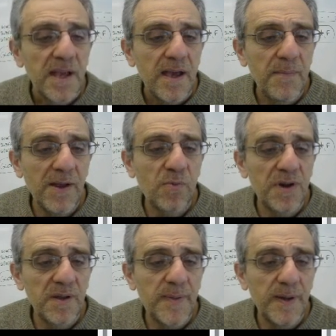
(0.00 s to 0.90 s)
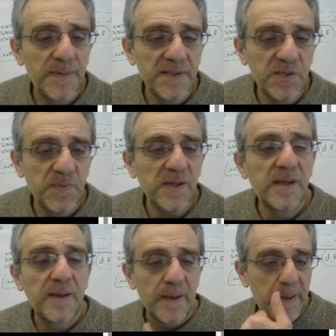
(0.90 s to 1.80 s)
make one of the puppies
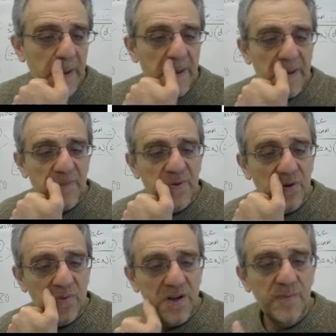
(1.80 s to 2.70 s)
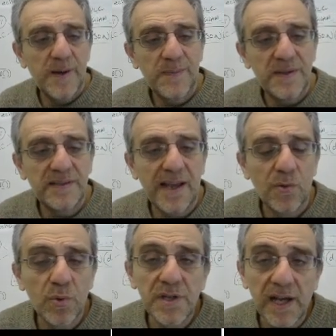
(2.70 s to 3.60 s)
speak, print one of the puppies,
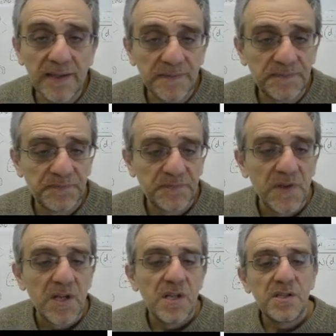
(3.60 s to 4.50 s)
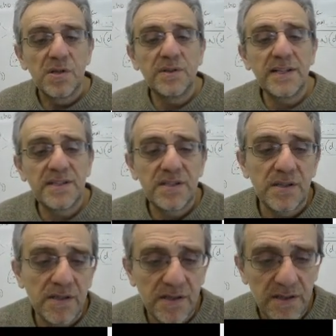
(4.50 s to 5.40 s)
and we're done. So let's
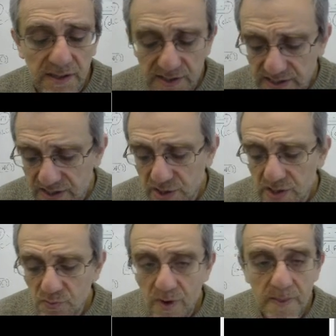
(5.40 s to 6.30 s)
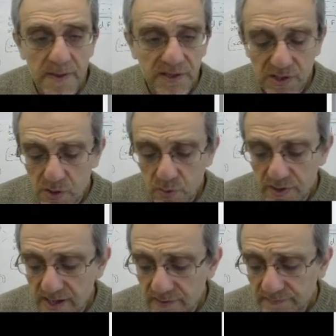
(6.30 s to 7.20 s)
let's actually run this code
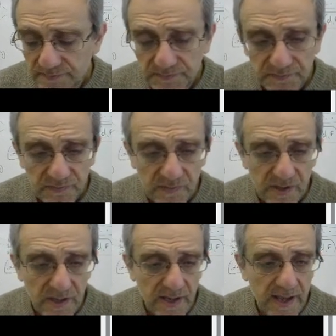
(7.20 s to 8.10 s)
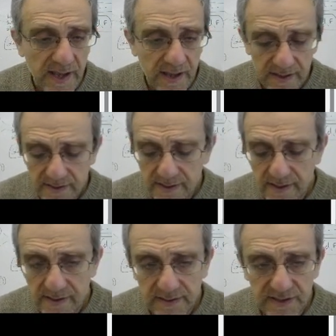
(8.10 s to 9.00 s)
now and
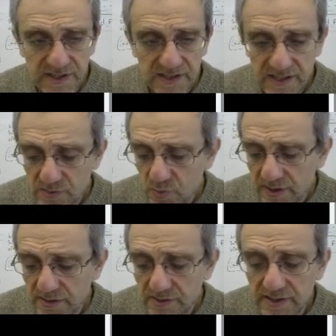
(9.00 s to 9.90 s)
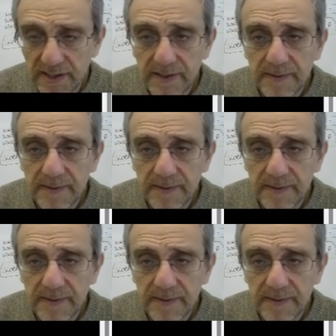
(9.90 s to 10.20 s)
uh, let's see what it looks like.